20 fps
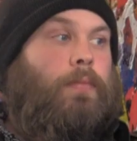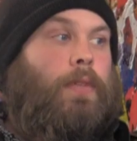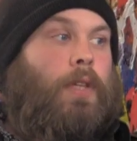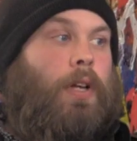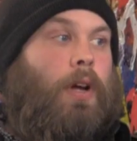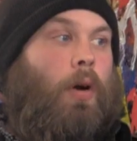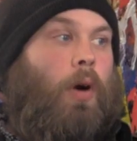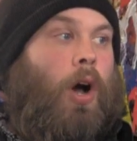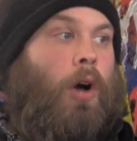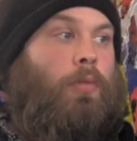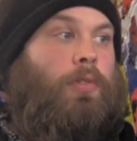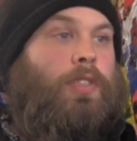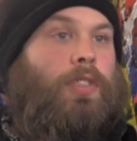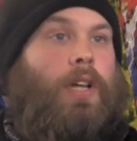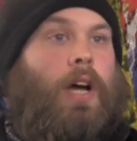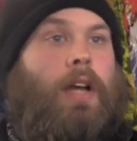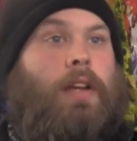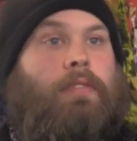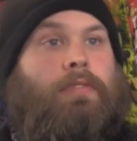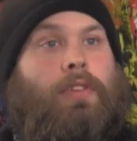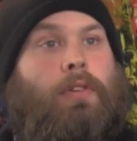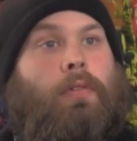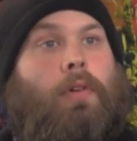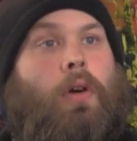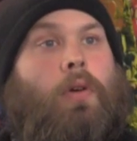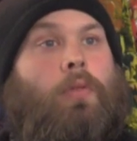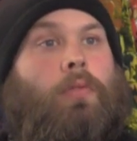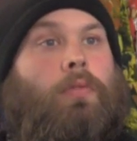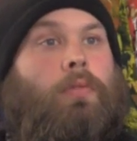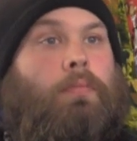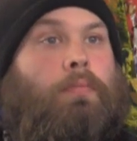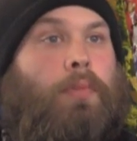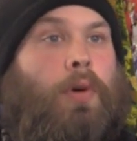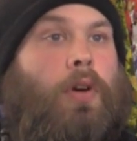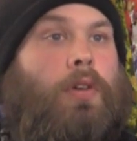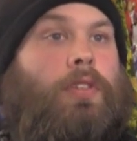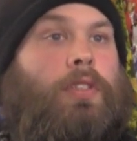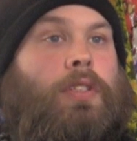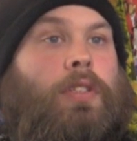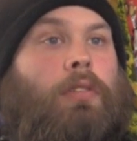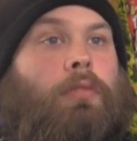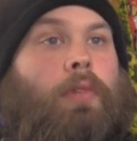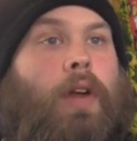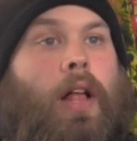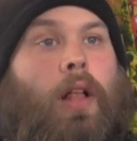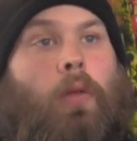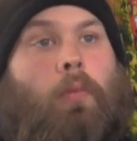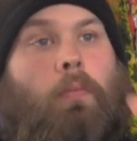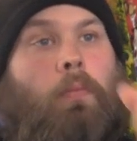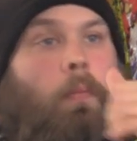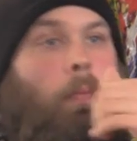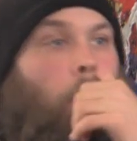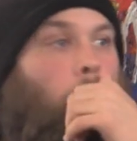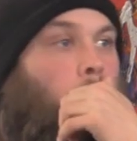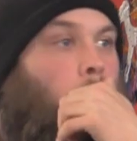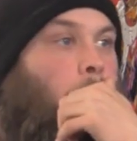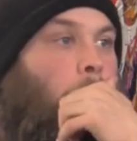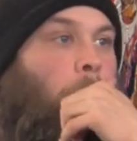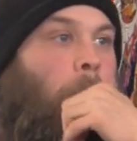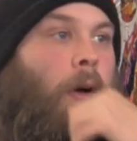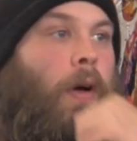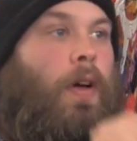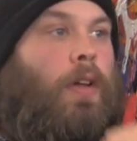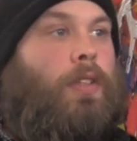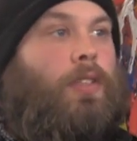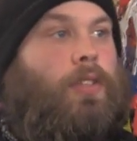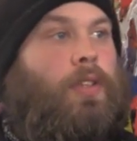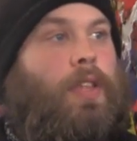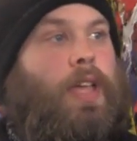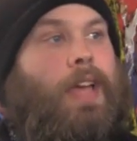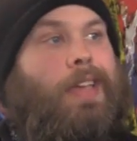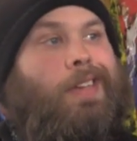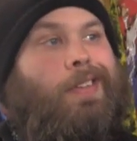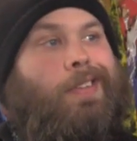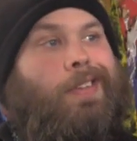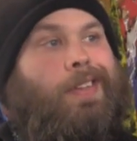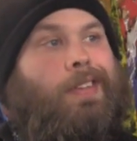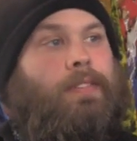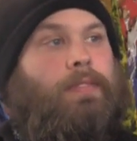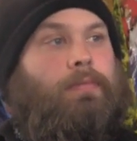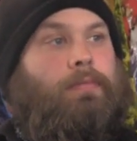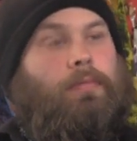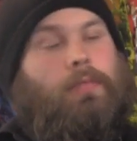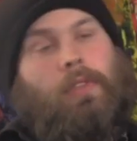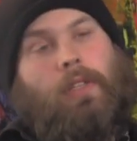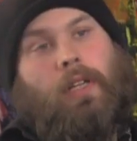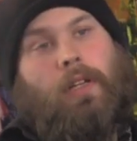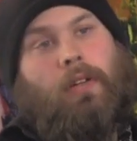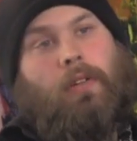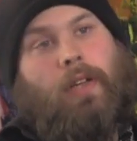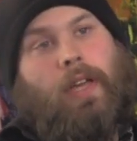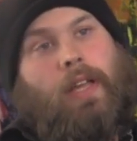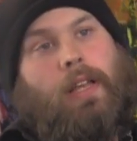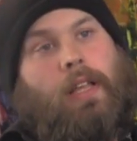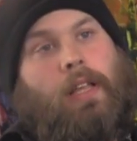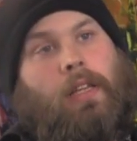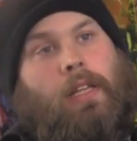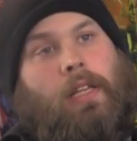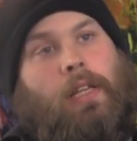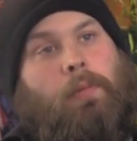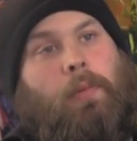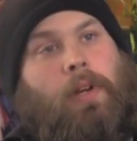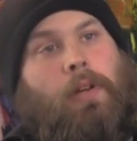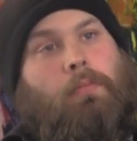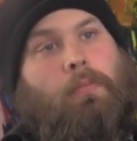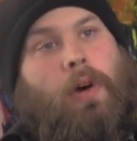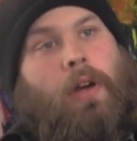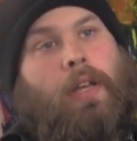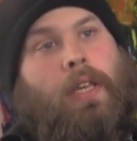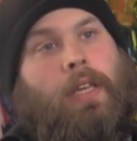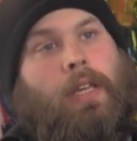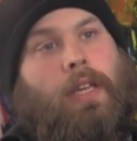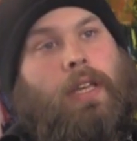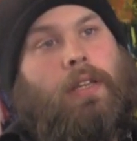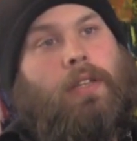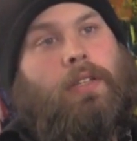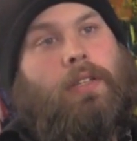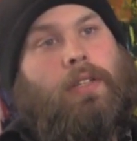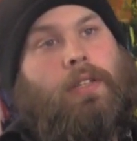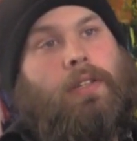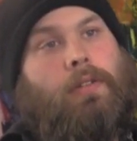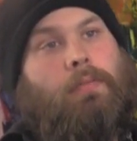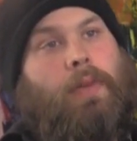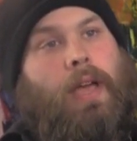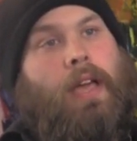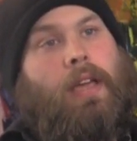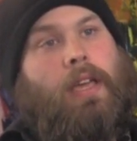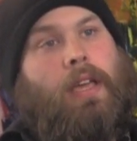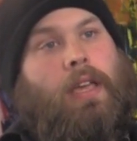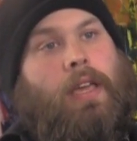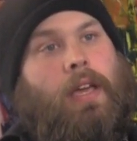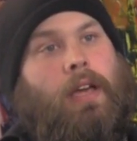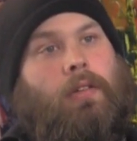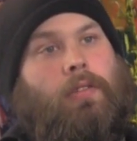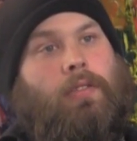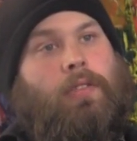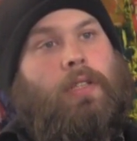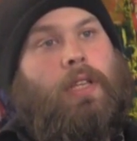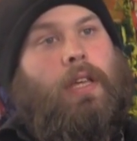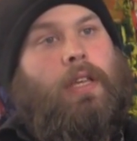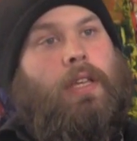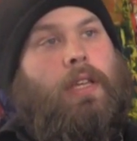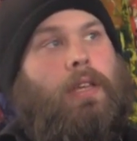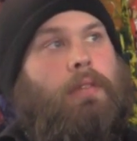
you know, outside of your own personal realm, so that you can, you know, get a little bit of money into your bank account so that